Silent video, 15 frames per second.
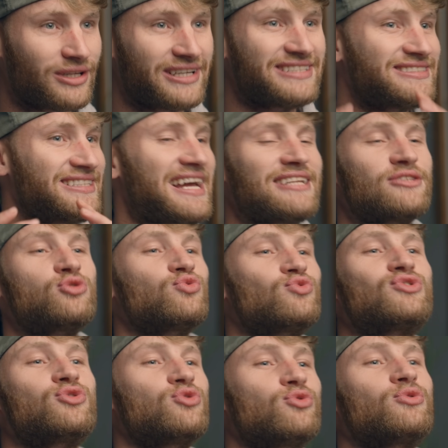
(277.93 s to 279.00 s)
It is there to,
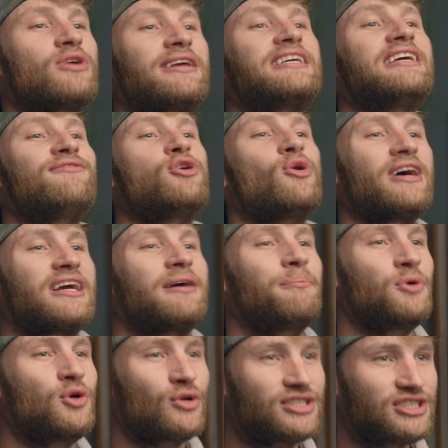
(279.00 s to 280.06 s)
to give you a
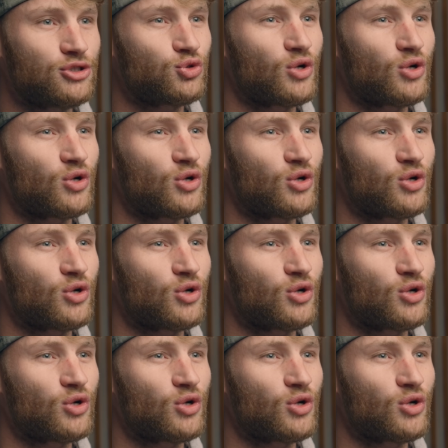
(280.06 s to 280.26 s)
community,